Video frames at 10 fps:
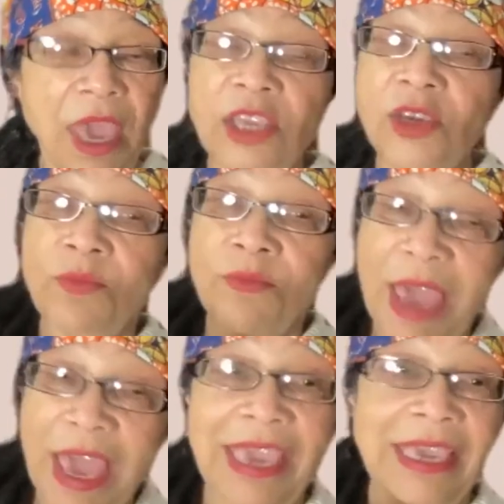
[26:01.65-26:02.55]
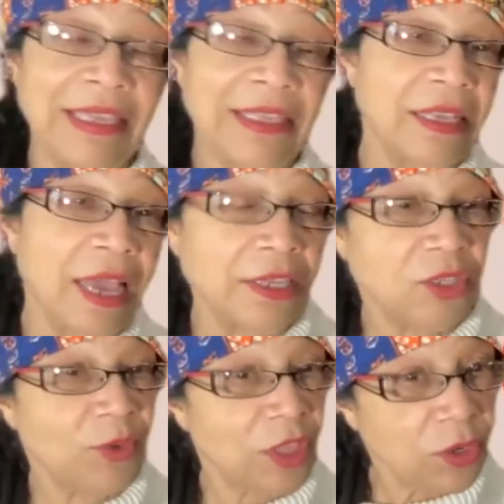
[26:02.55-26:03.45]
And you may get in
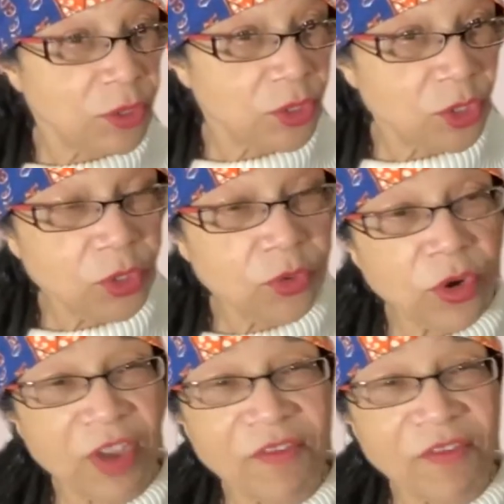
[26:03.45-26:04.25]
touch with those too, or